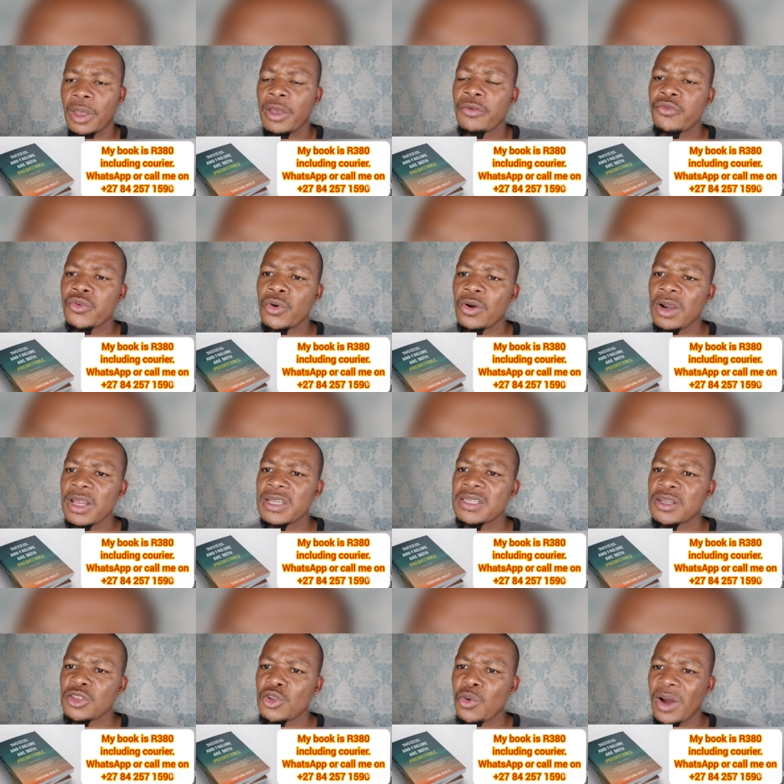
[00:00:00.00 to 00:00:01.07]
if you
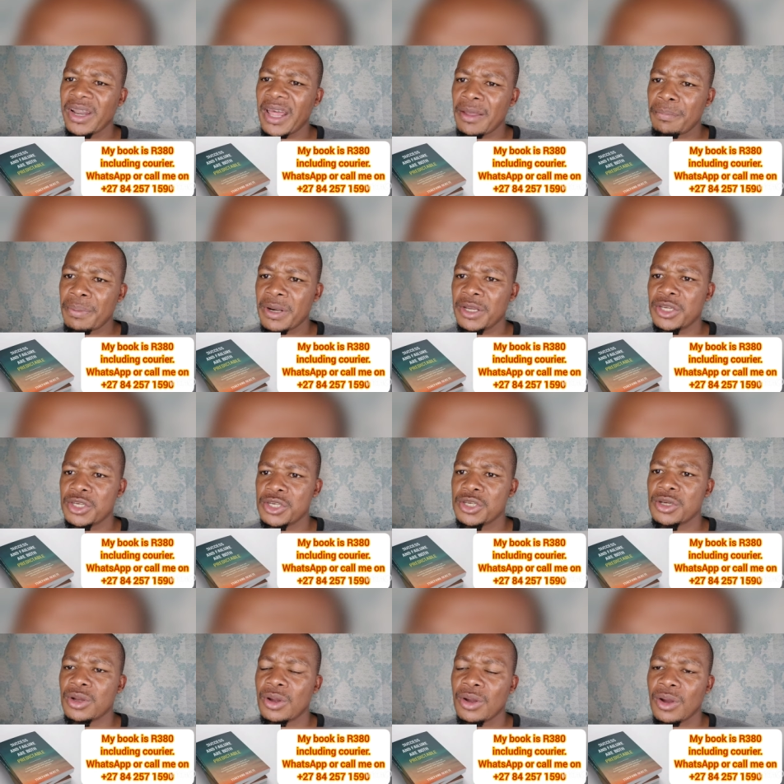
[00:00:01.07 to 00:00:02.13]
listen to what I
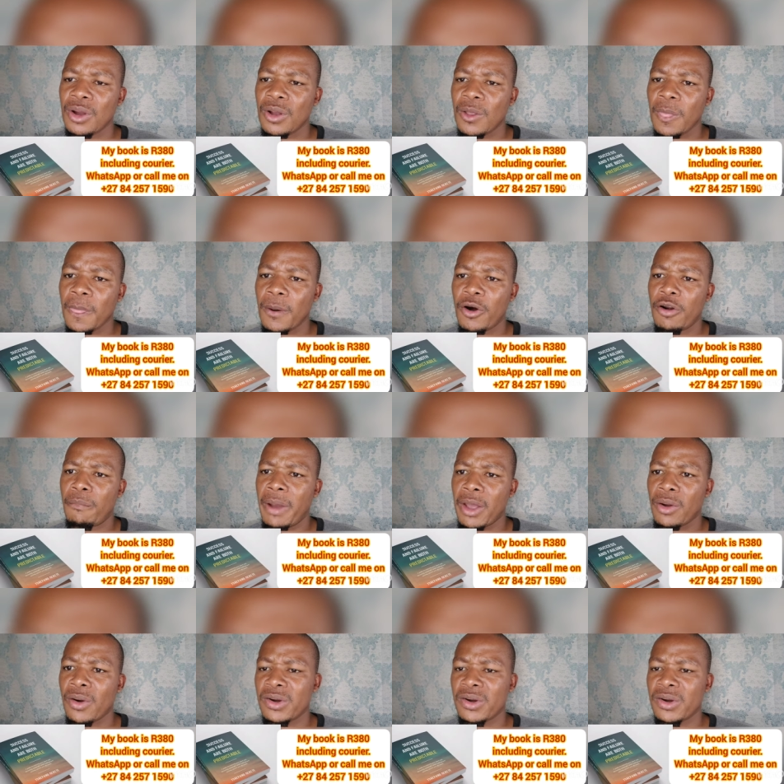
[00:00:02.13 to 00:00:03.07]
preach on my